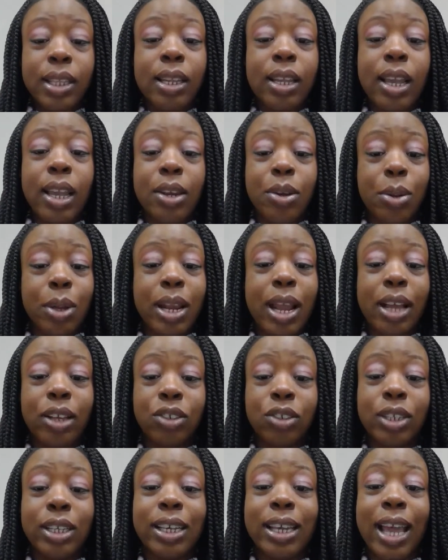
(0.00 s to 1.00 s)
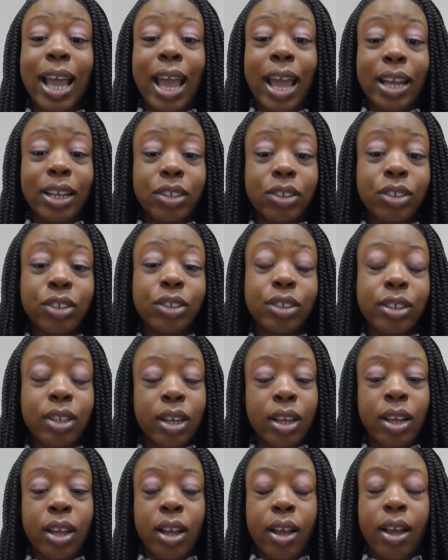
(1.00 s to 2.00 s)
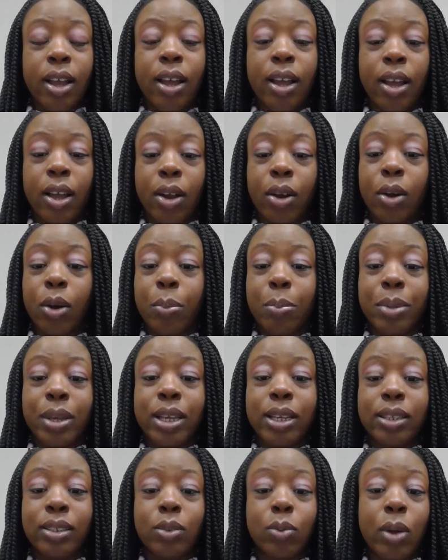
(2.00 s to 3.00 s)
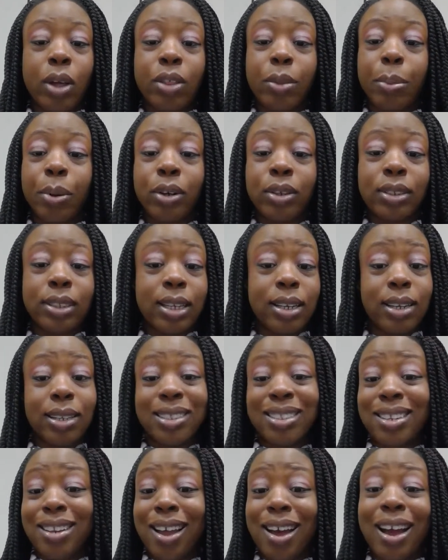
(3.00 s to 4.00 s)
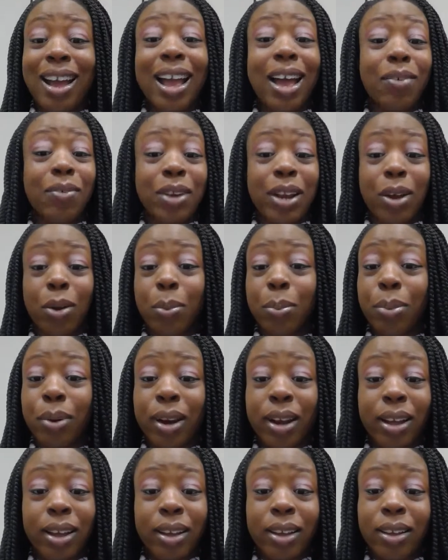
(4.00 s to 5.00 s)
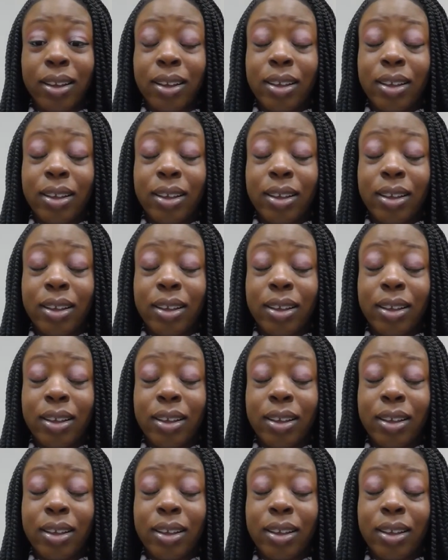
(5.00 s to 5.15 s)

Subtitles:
And you can actually catch herpes while the person does not have an outbreak.